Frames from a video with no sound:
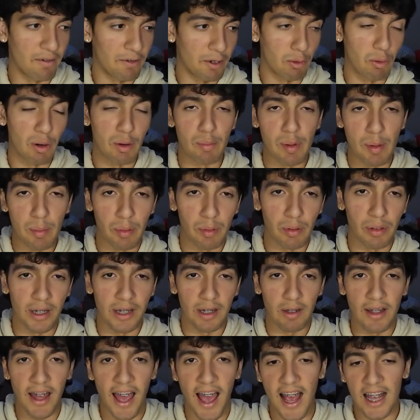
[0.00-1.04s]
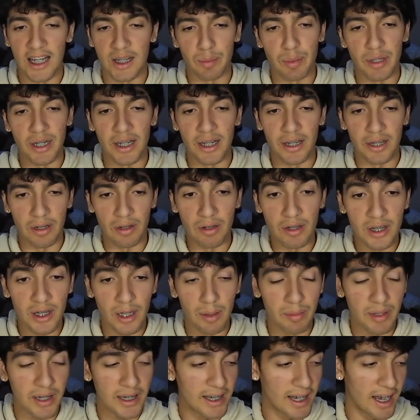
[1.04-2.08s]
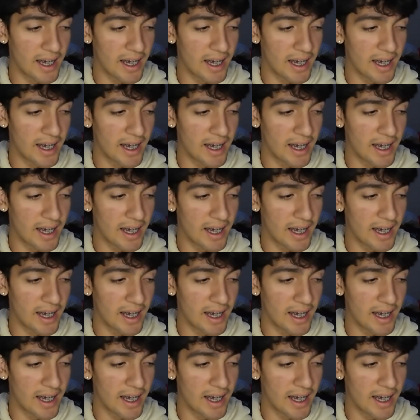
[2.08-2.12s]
for when people ask me to do something.